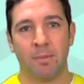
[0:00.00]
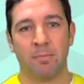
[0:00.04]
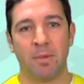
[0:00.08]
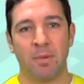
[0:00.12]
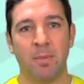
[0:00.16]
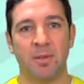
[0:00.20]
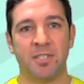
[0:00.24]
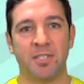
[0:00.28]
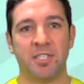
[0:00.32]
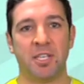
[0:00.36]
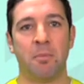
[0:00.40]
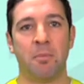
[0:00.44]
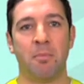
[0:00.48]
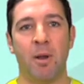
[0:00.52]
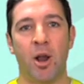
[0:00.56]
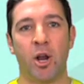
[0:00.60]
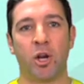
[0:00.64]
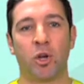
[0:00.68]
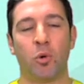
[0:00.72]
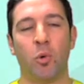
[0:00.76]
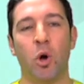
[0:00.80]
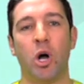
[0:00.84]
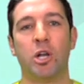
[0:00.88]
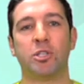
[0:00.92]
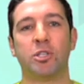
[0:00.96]
B B C
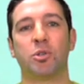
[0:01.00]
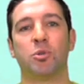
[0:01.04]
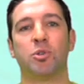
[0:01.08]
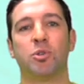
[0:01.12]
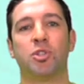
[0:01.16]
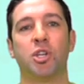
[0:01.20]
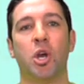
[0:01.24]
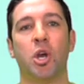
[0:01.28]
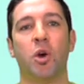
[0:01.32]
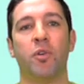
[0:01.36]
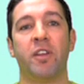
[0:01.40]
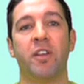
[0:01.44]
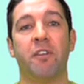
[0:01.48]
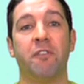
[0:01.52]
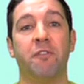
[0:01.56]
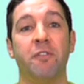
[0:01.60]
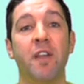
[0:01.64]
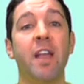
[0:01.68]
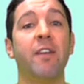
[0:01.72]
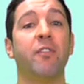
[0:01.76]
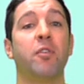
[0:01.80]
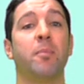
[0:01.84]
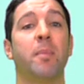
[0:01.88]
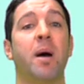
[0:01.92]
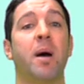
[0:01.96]
America will also show their
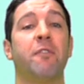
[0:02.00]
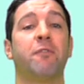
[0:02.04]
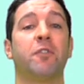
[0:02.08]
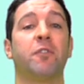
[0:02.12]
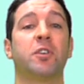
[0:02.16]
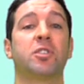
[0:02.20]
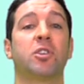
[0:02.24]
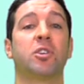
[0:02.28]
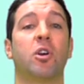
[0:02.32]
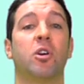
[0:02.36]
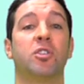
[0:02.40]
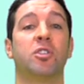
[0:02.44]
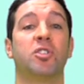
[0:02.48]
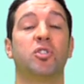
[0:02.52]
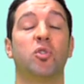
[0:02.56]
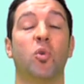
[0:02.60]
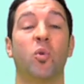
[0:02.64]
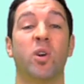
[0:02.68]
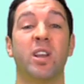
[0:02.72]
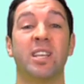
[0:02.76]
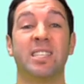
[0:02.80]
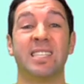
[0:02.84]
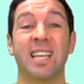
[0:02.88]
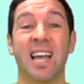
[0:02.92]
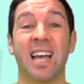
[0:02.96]
favorite My First Car
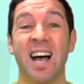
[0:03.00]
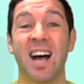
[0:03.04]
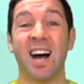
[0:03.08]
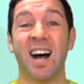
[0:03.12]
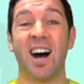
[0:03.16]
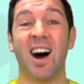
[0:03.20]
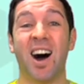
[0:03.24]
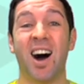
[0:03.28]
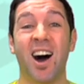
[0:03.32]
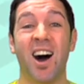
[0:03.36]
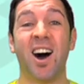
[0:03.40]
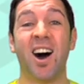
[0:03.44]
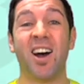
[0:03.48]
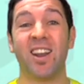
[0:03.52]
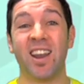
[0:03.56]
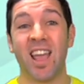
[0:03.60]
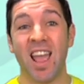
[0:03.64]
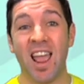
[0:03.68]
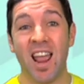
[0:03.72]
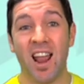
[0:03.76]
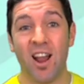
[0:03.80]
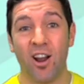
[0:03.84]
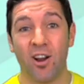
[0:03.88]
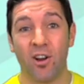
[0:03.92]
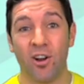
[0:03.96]
stories on
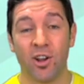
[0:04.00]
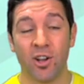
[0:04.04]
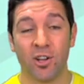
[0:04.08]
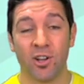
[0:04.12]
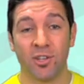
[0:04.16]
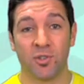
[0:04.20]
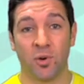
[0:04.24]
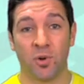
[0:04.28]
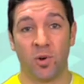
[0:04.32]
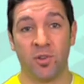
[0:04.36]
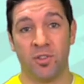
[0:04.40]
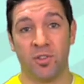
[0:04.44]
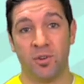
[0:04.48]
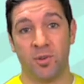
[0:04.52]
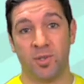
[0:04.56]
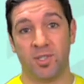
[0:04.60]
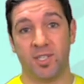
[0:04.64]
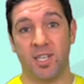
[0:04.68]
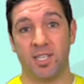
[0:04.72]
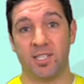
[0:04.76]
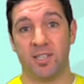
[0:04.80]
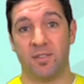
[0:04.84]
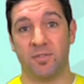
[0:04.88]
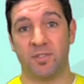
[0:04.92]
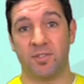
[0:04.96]
air during the new
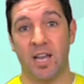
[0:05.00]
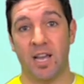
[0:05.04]
season of